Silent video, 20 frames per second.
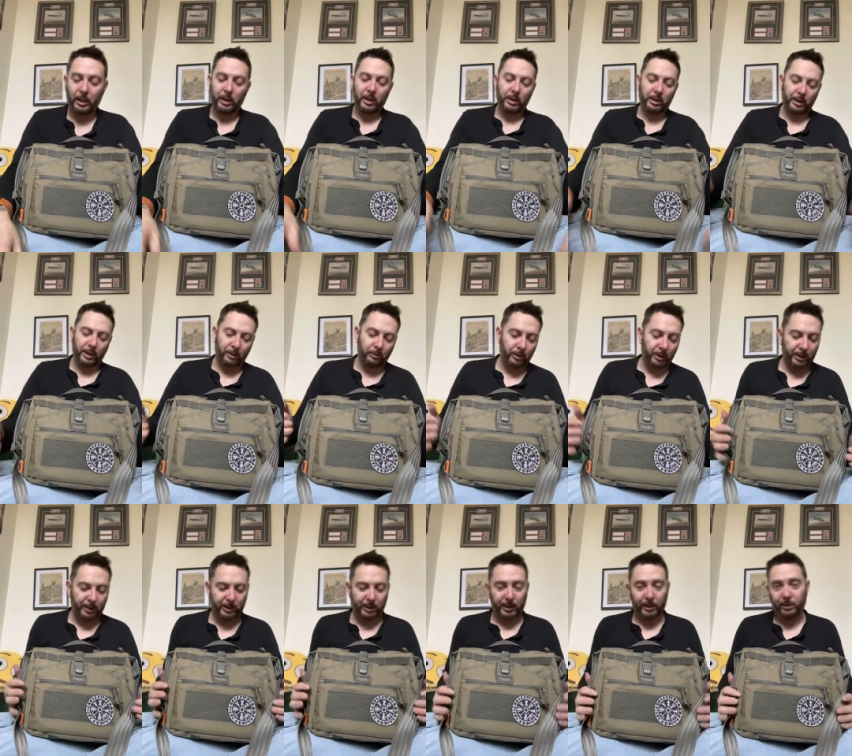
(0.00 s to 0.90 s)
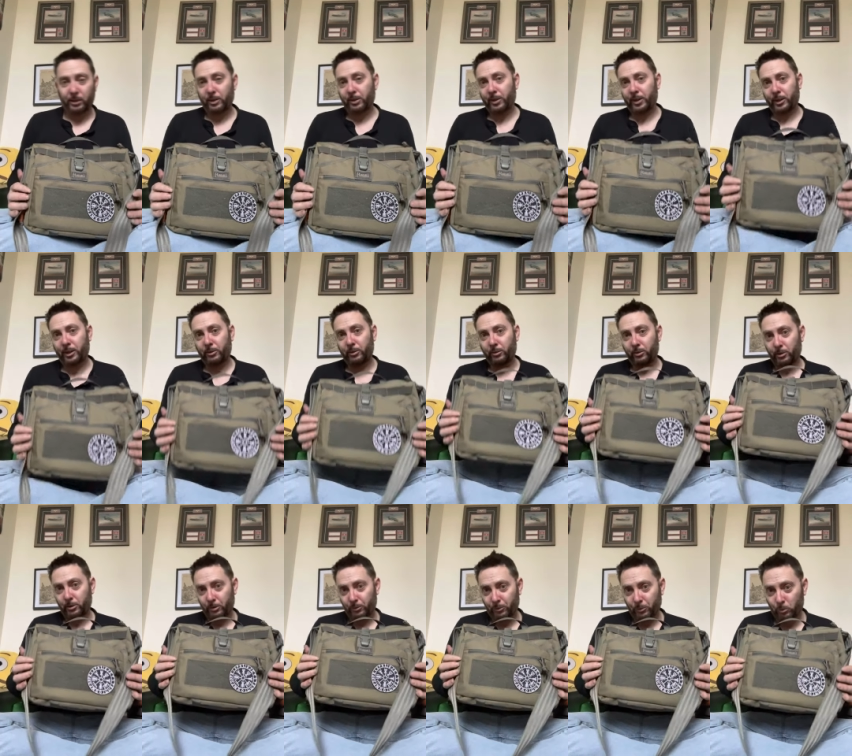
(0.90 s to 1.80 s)
so like i said i think
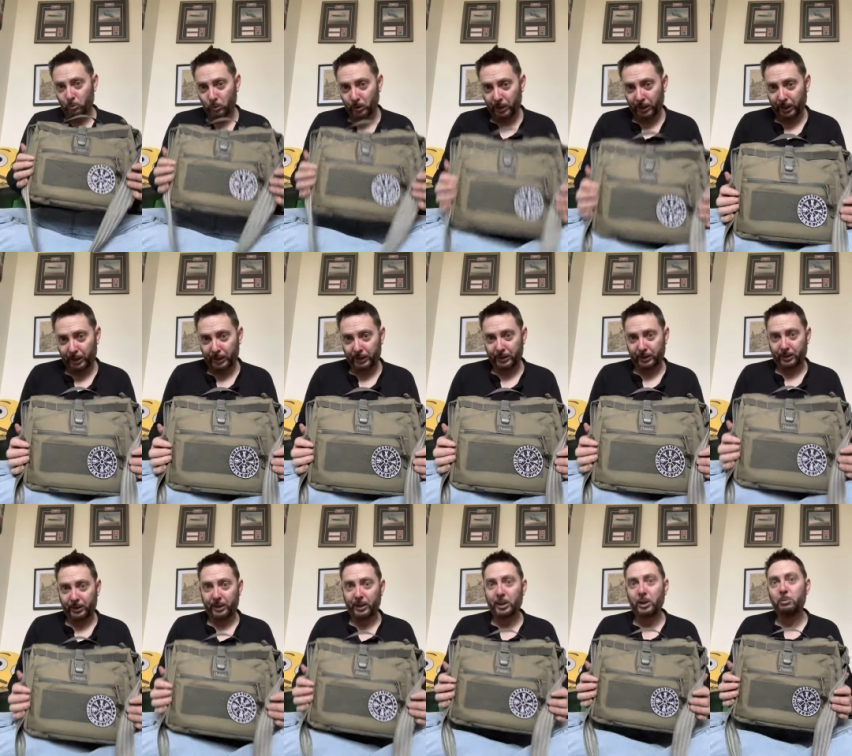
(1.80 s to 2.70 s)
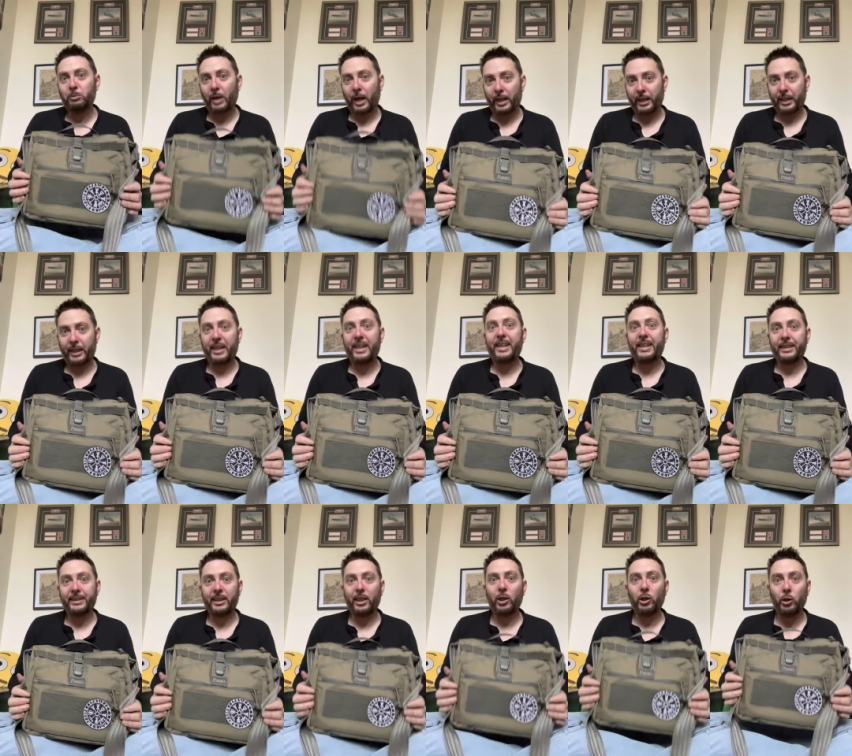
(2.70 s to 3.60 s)
for what it is, I think this bag
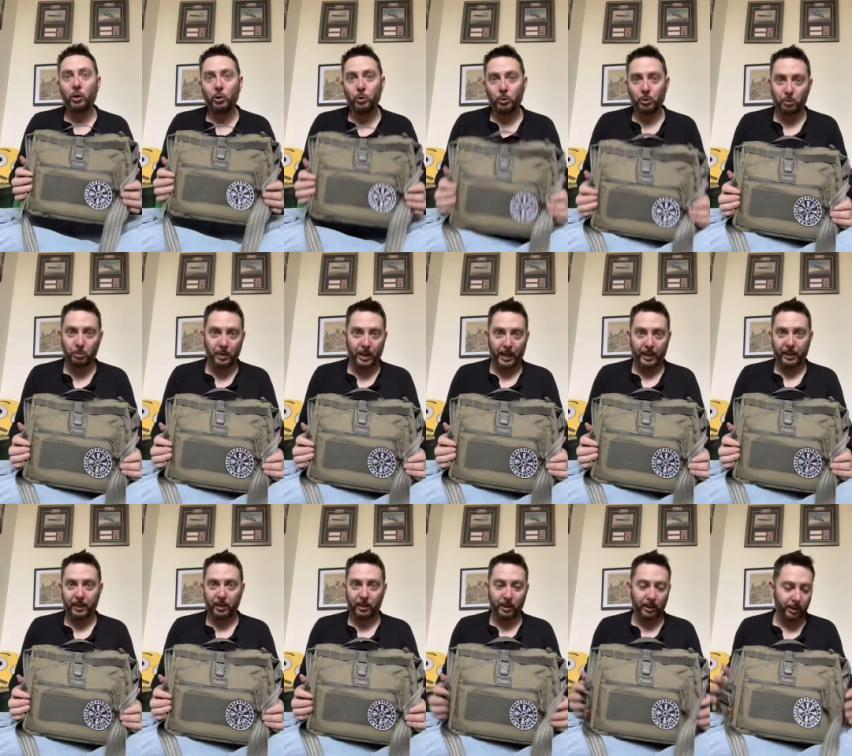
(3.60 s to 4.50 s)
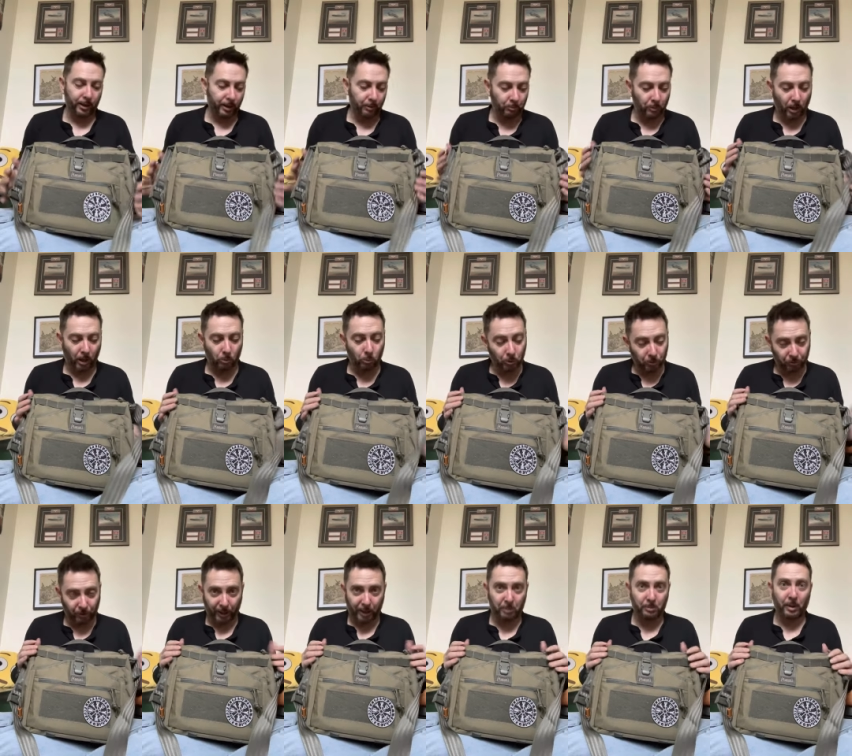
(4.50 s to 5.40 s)
is a good bag. Um, I would
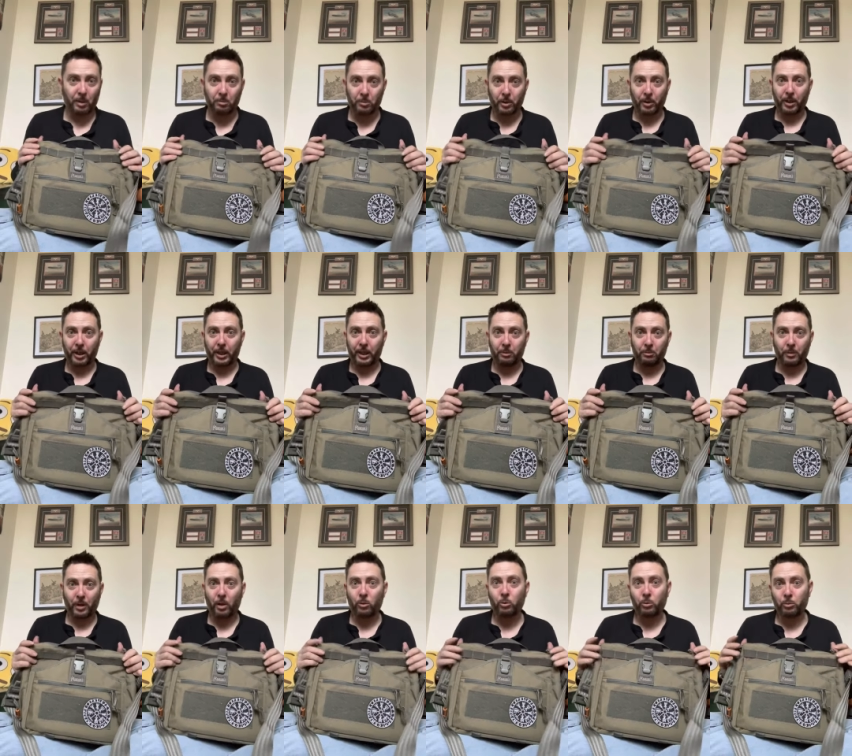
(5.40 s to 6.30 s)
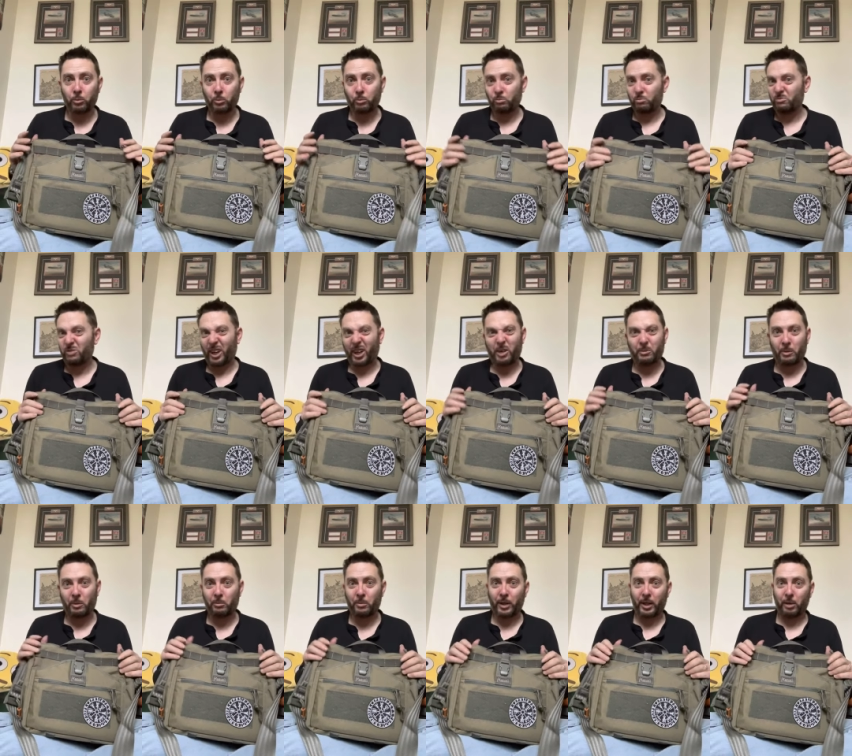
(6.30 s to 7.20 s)
recommend buying it. I wouldn't
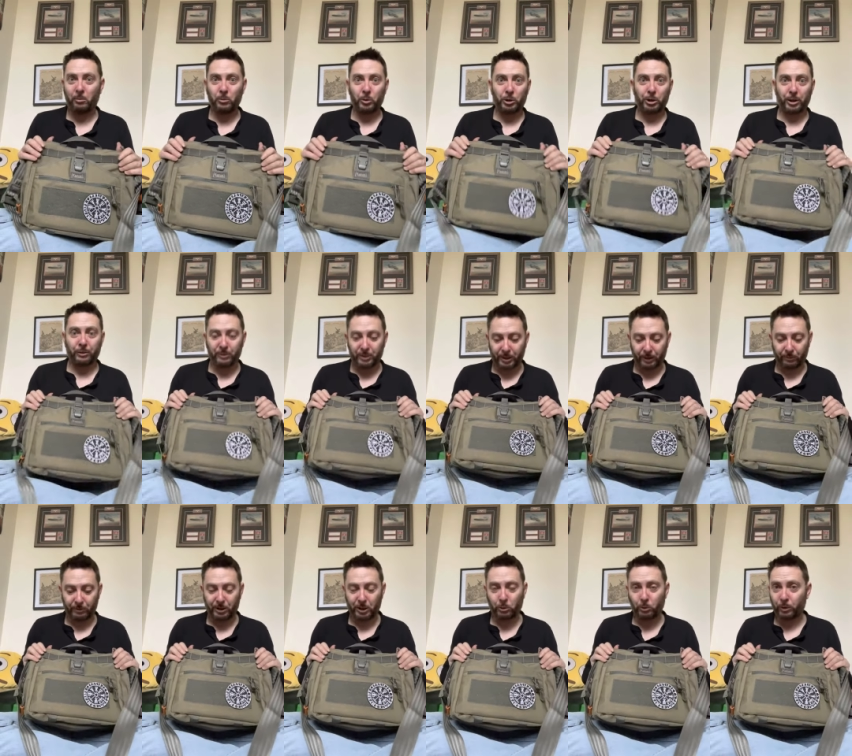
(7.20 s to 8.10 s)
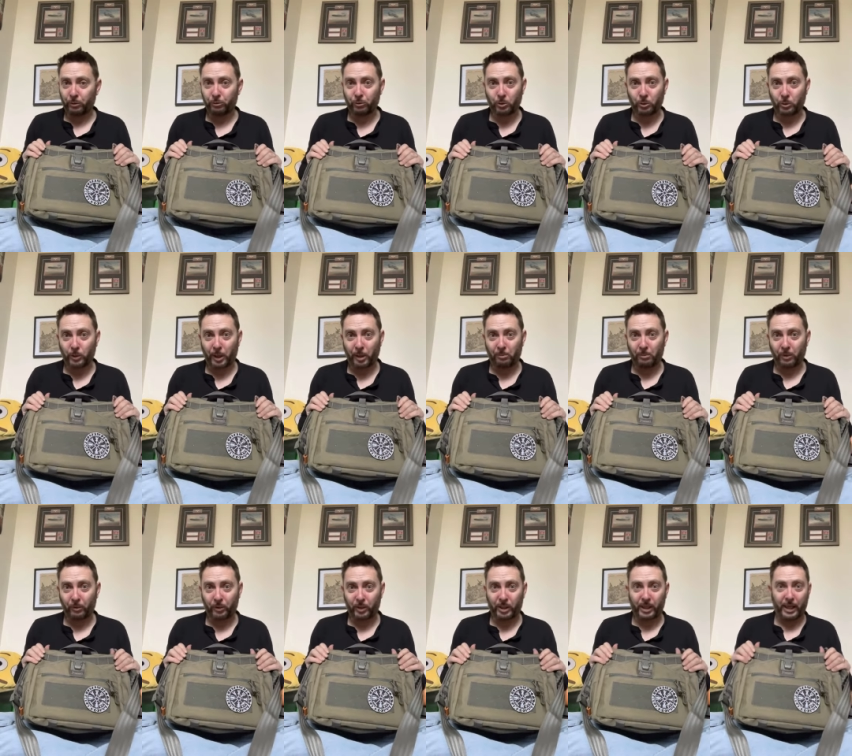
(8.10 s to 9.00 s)
recommend paying much over 70 quid for it.
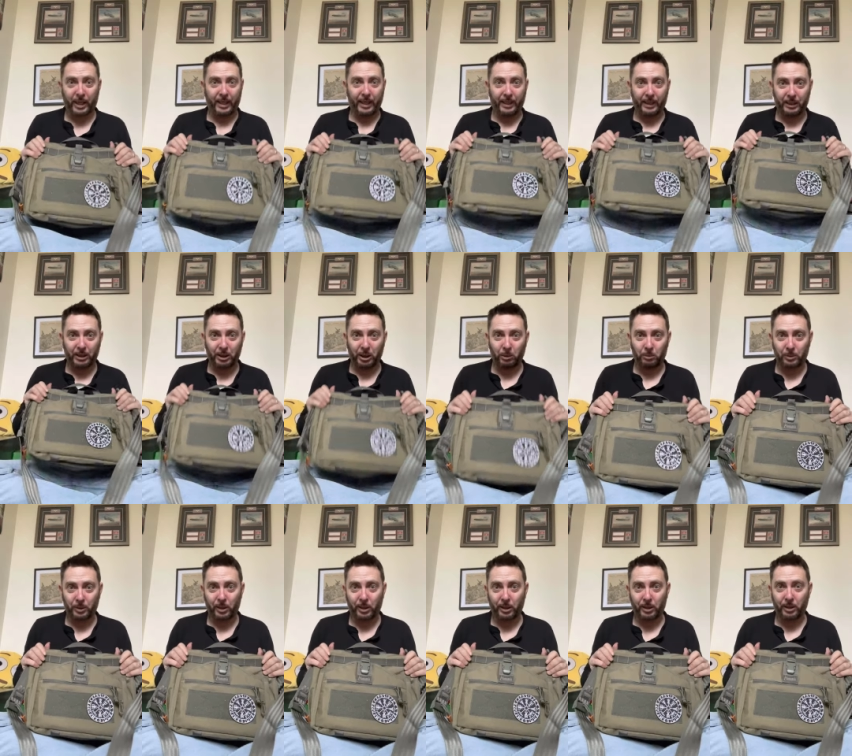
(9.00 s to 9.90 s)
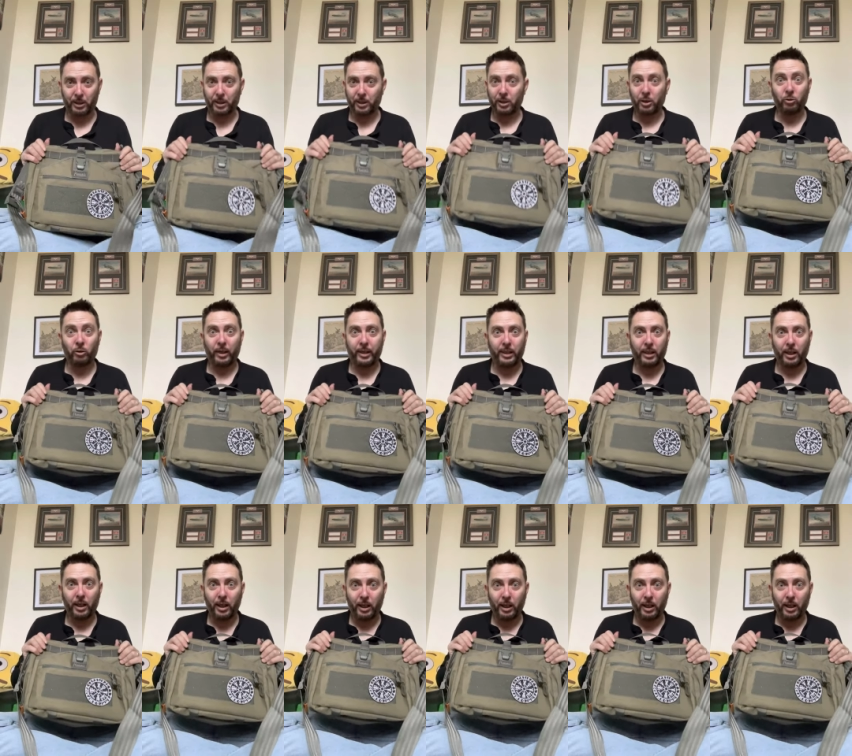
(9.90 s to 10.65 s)
If you can get it any cheaper, then uh, great.